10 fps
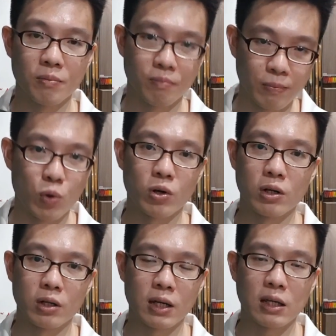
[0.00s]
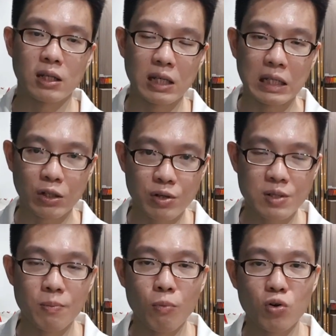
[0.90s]
more. Okay, it
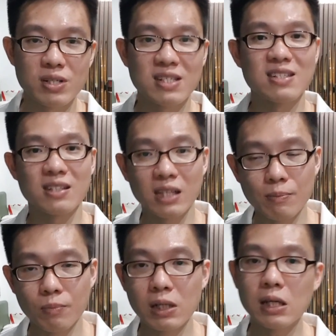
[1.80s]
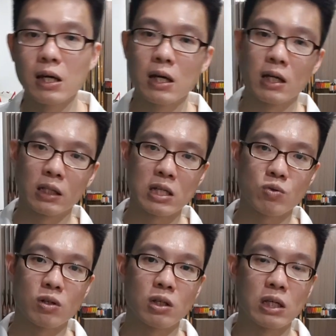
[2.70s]
increased more steeply. This
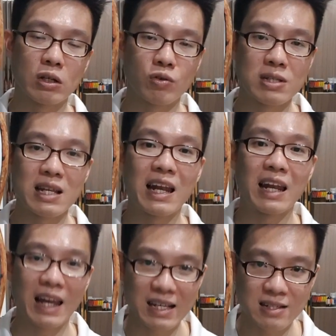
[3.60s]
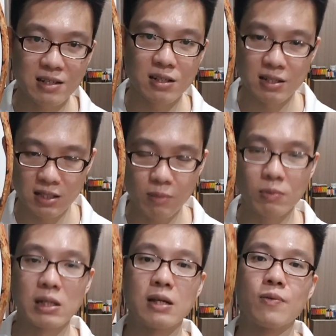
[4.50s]
one increased less
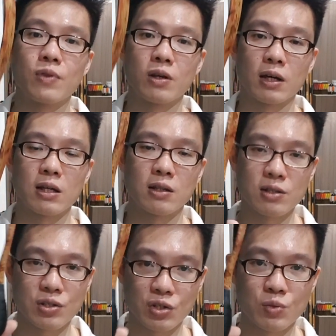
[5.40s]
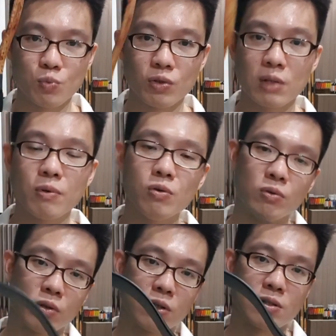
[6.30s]
steeply. Okay, this is a smoother bow.
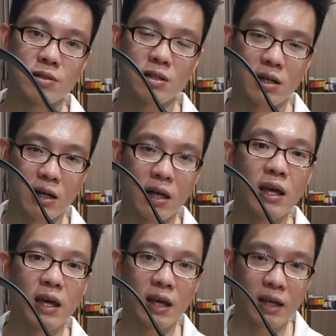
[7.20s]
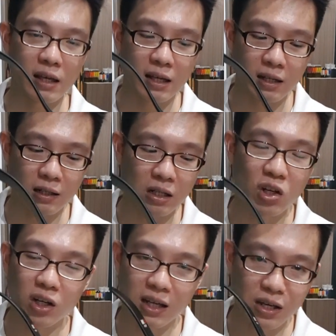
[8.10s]
This is
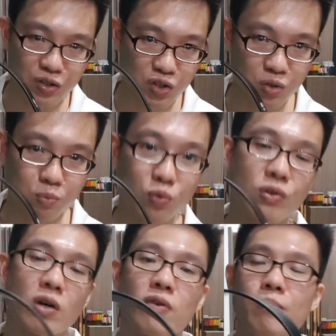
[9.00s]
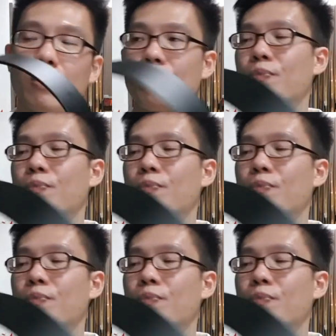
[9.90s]
not as smooth of a bow.